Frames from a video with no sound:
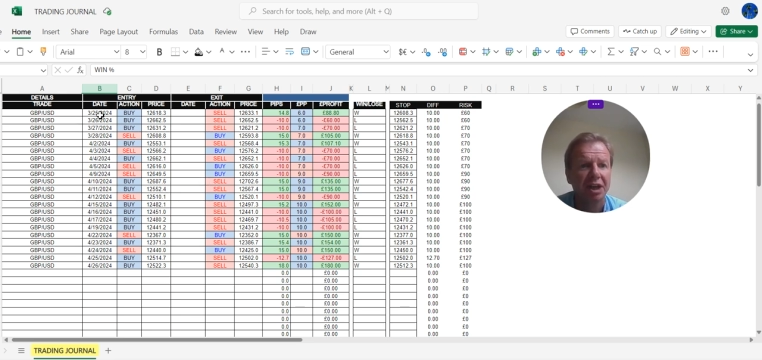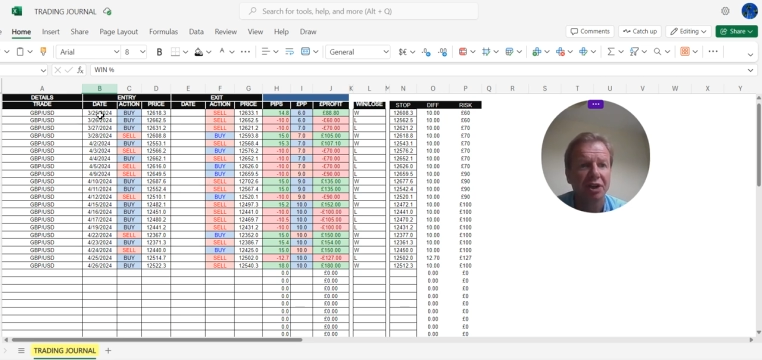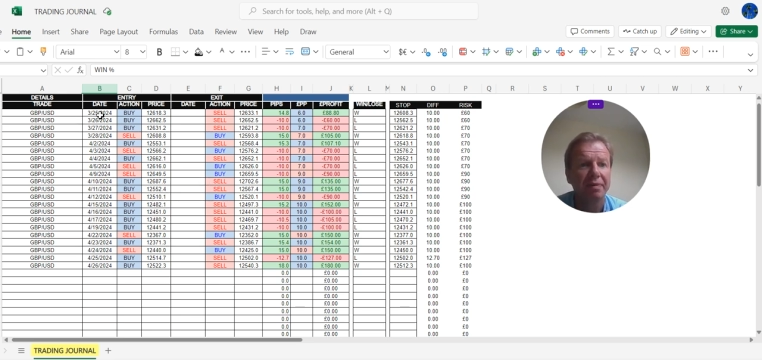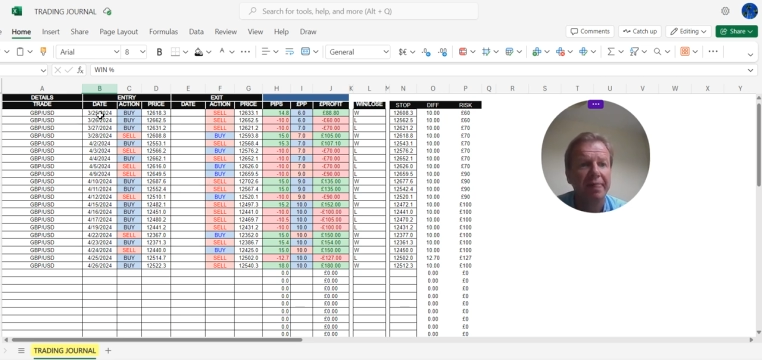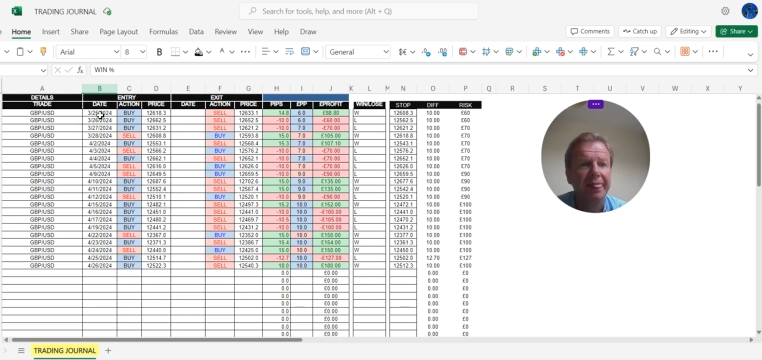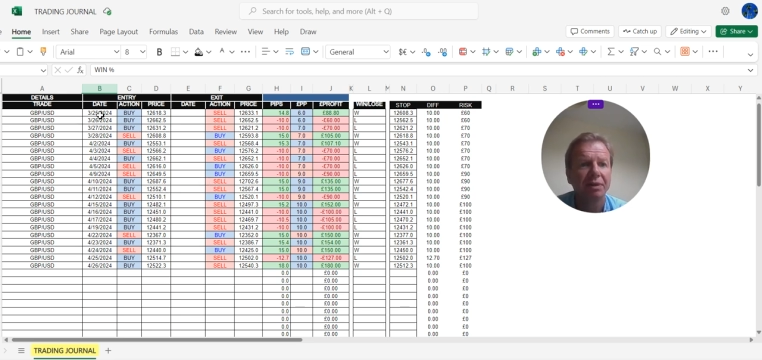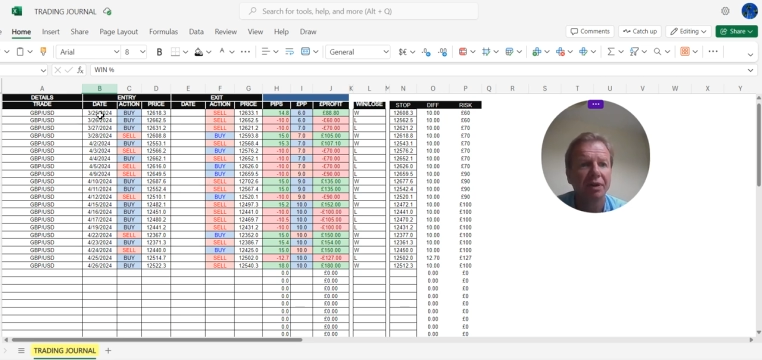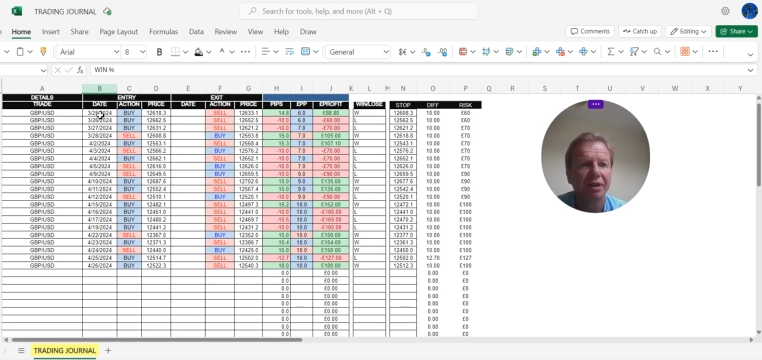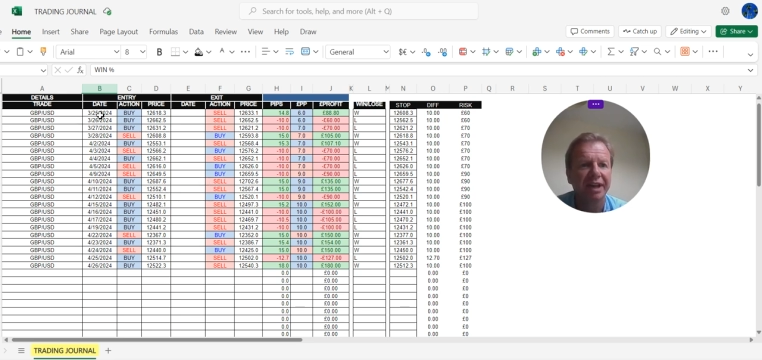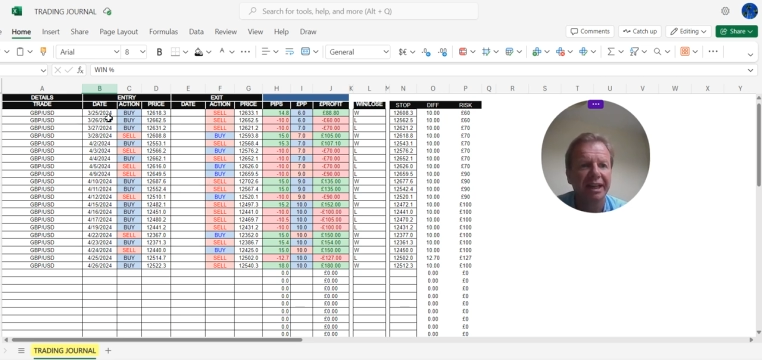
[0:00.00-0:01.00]
So we've
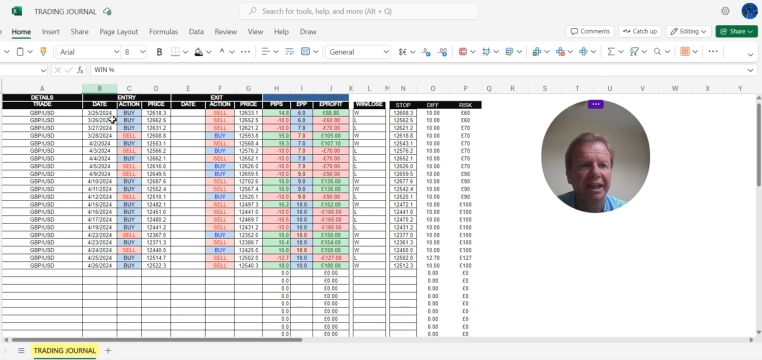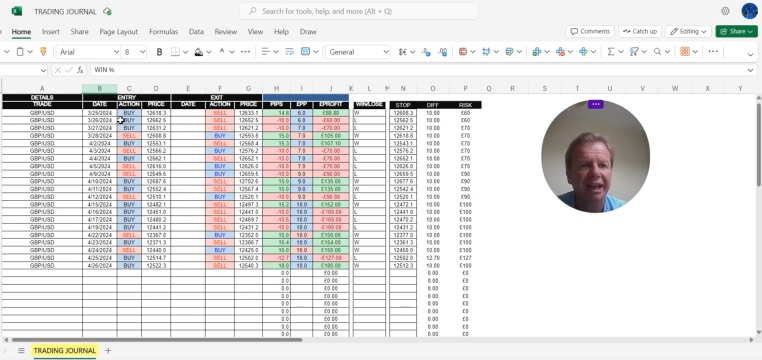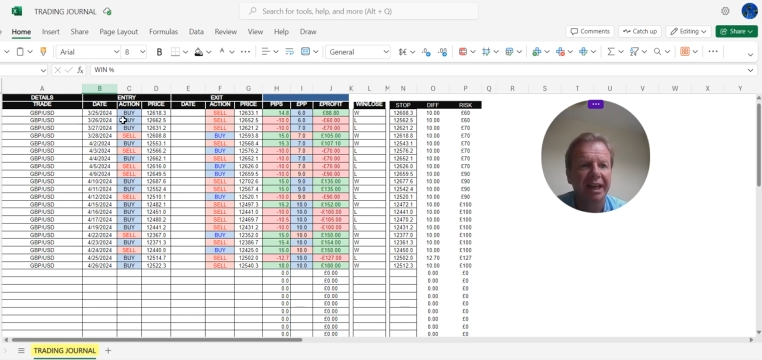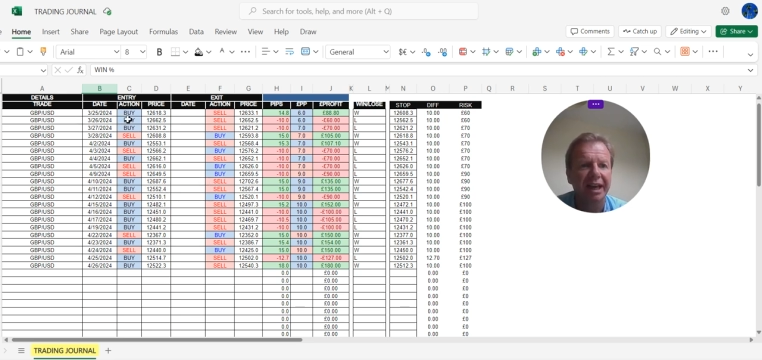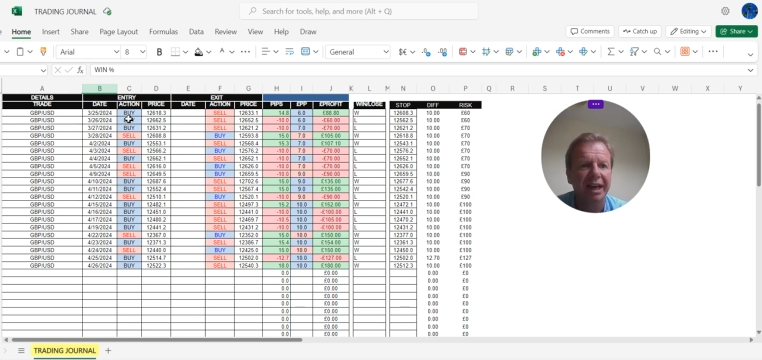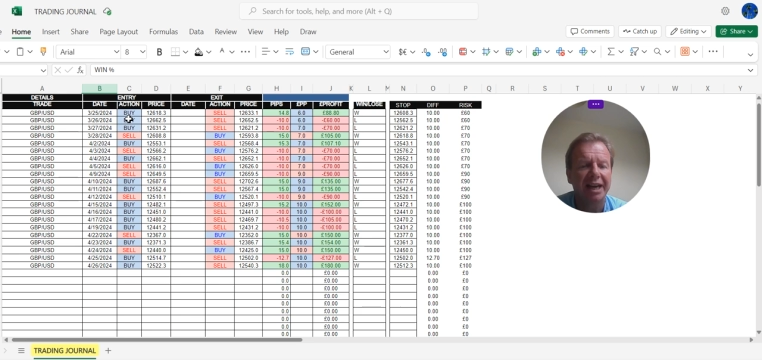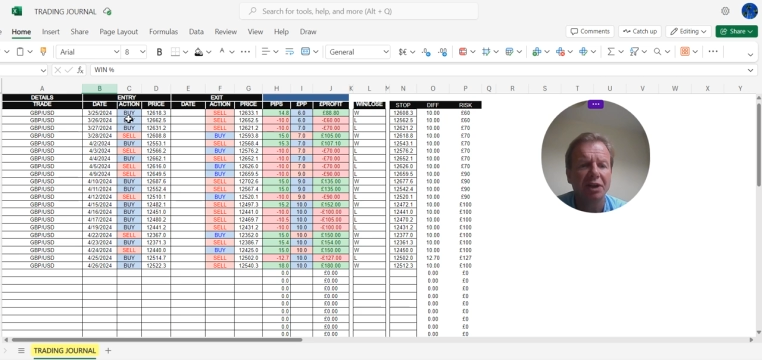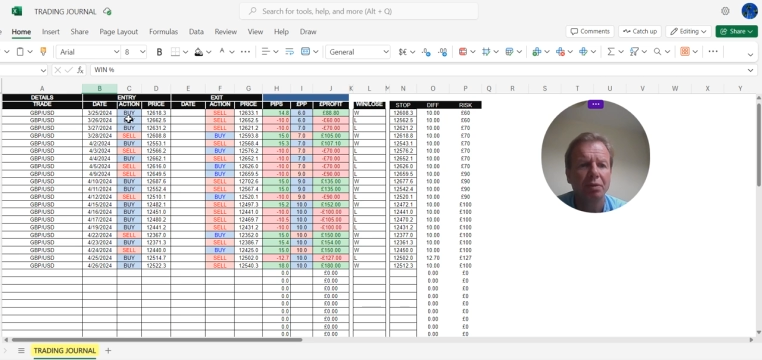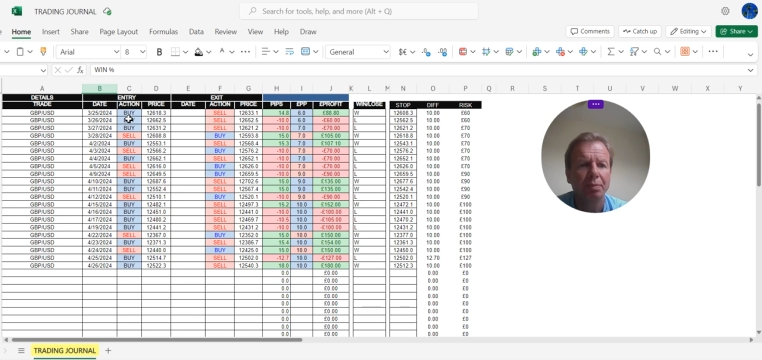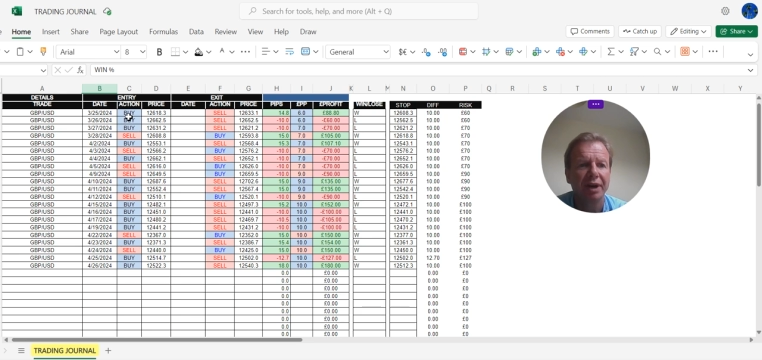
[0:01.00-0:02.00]
got the date here, and then
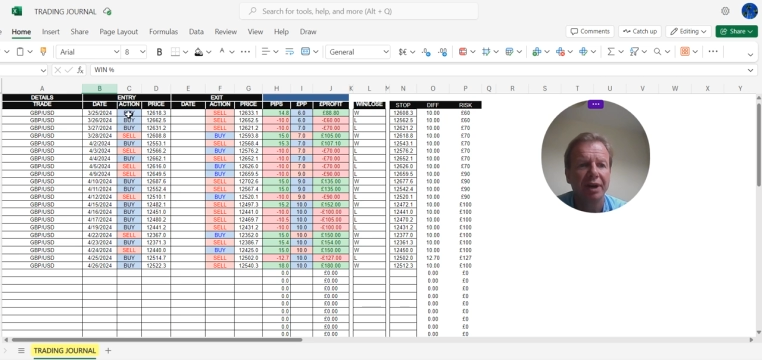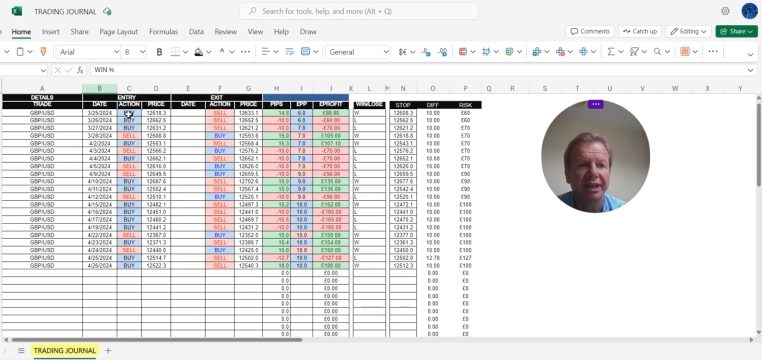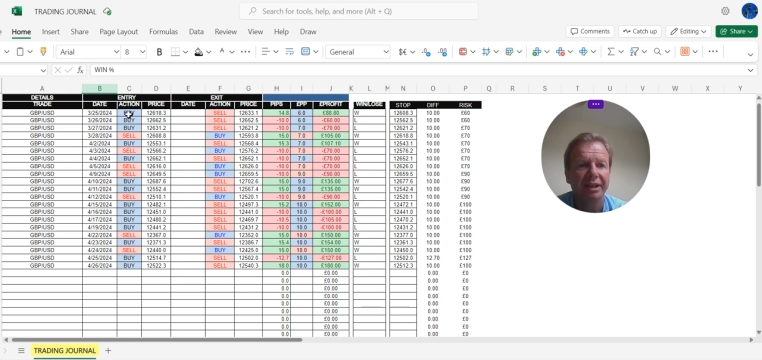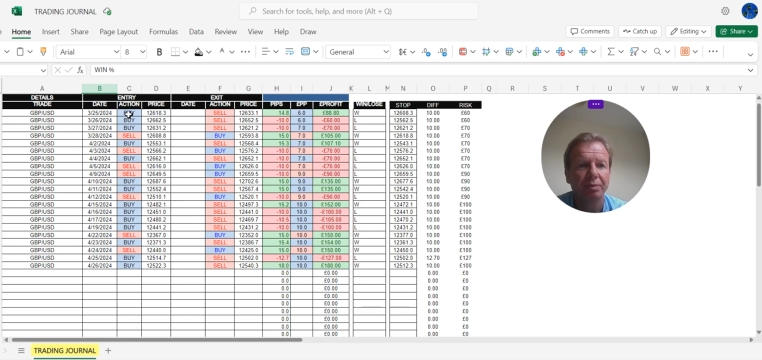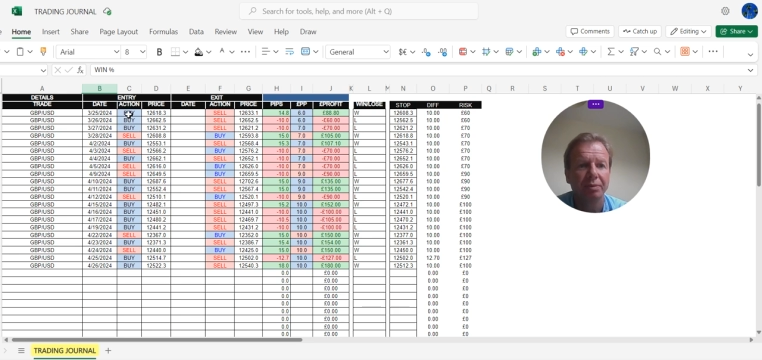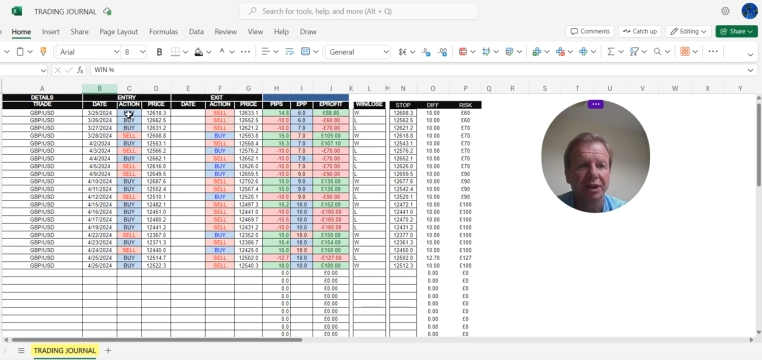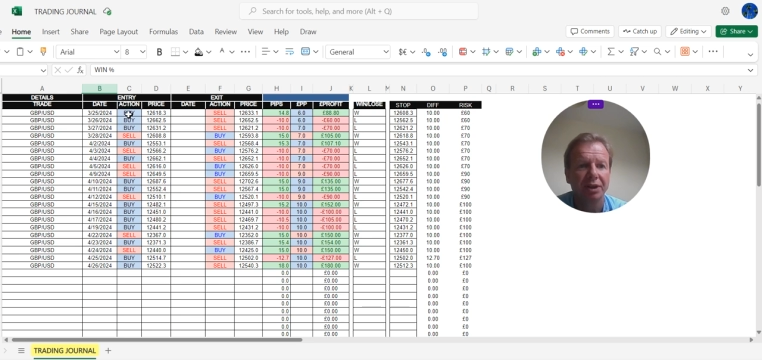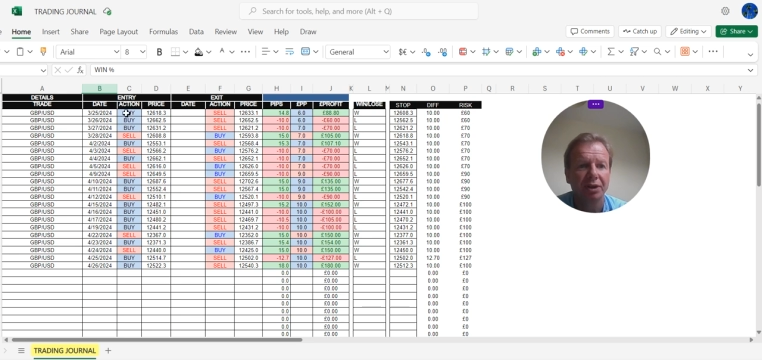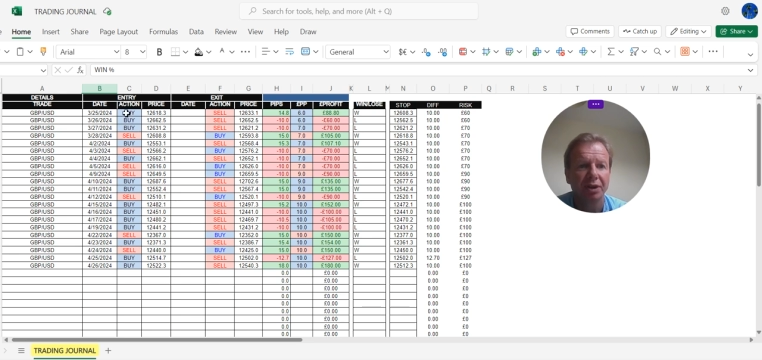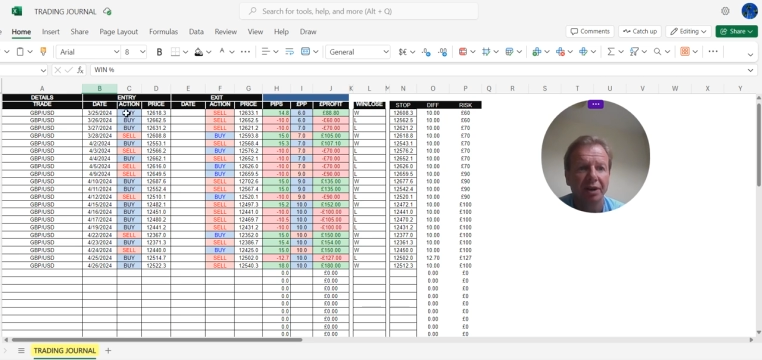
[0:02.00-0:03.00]
you put in whether
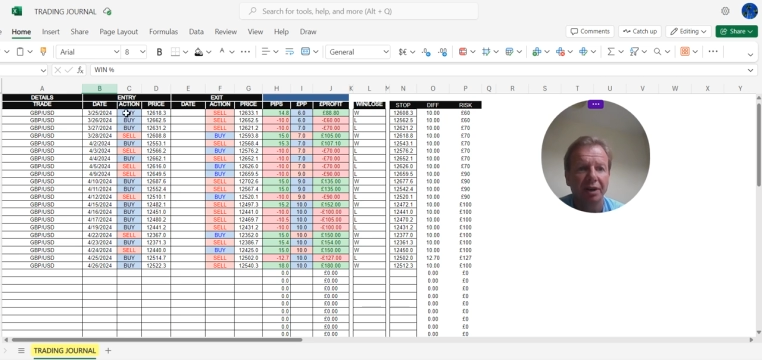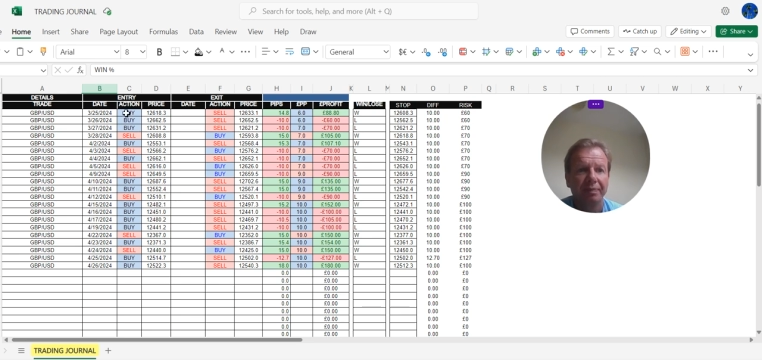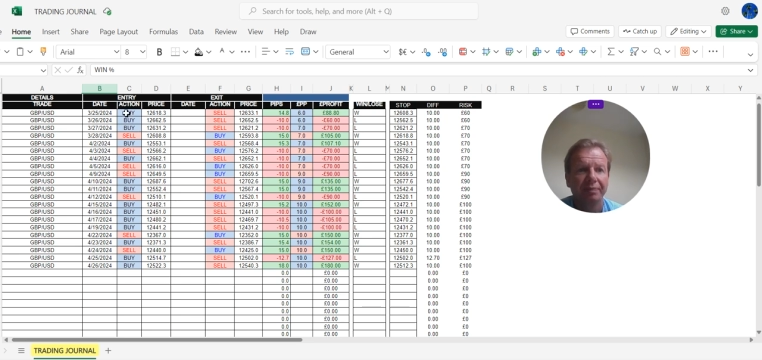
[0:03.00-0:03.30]
you're going